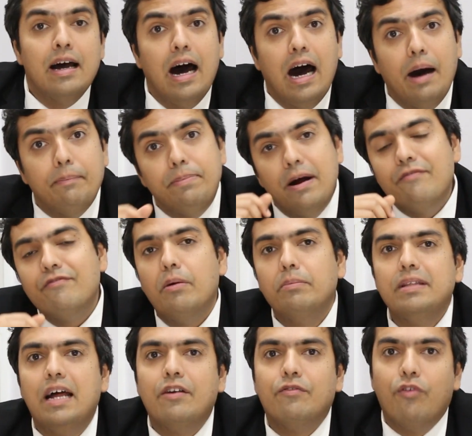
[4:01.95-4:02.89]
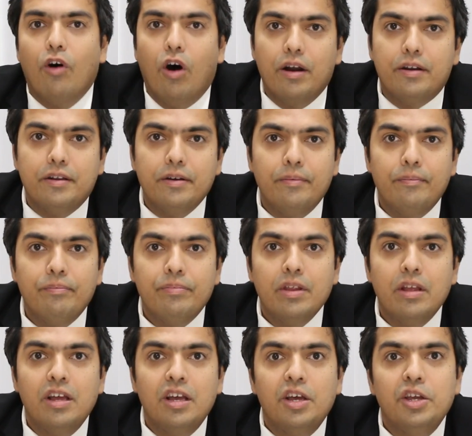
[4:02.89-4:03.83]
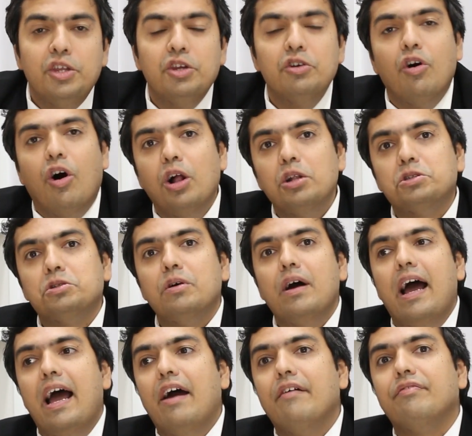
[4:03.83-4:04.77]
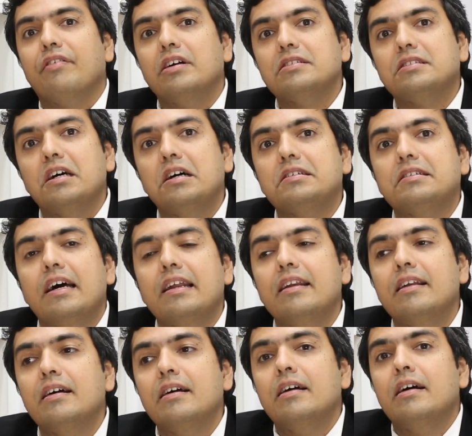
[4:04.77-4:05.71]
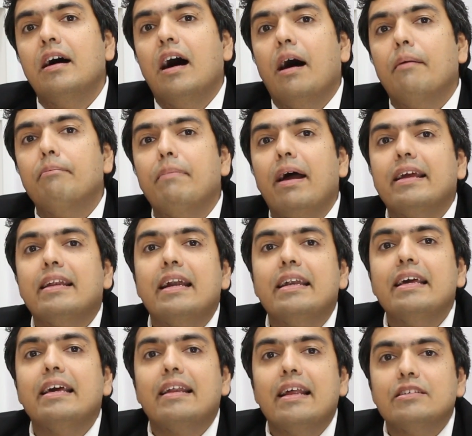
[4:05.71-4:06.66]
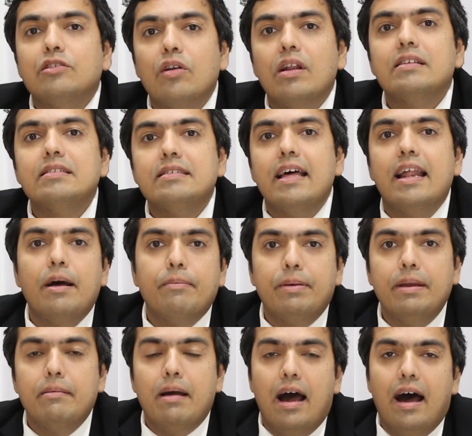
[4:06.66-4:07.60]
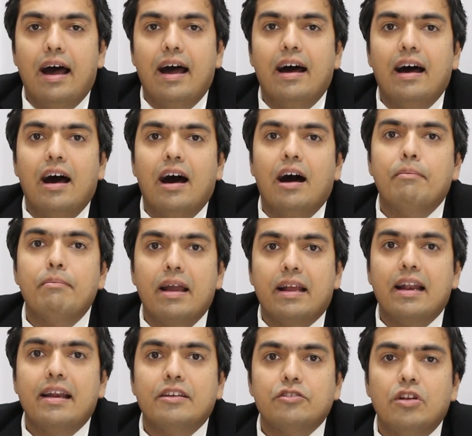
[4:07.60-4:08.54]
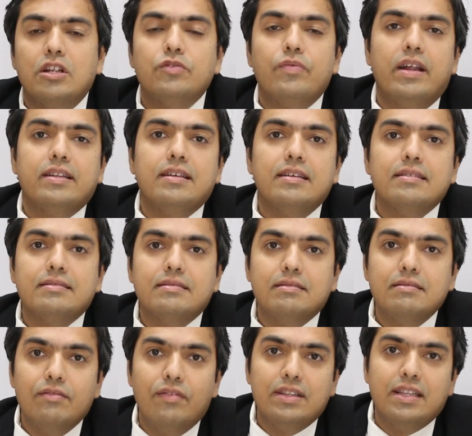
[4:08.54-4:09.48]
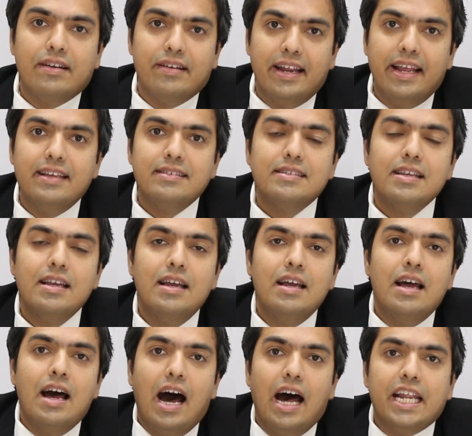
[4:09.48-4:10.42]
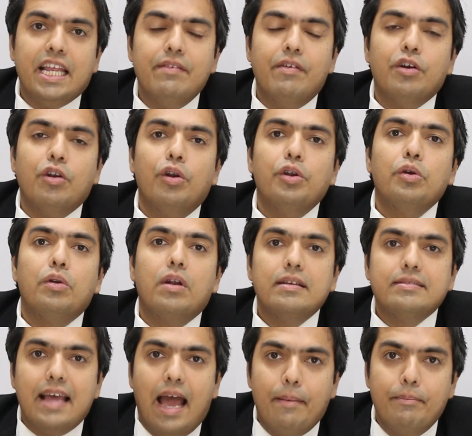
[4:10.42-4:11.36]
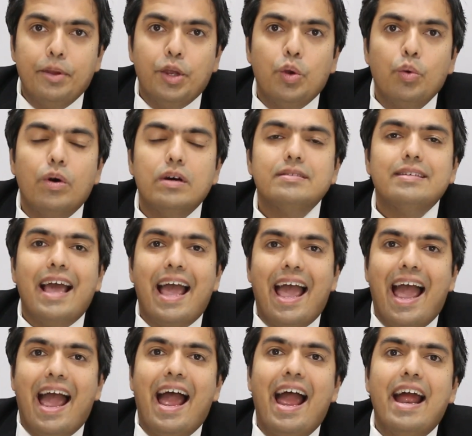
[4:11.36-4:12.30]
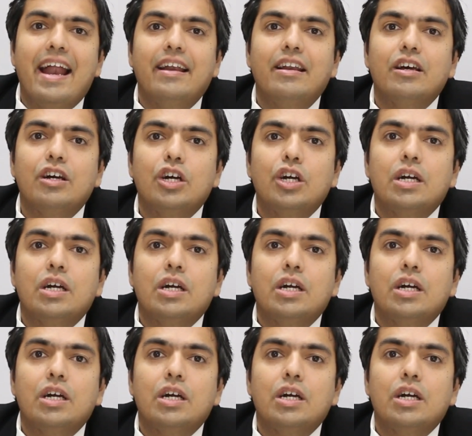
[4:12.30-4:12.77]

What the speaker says: Apart from that, what you also have a certain magnetic resonance therapy, magnetic resonance where the rays are given to a nucleus ambiguous, and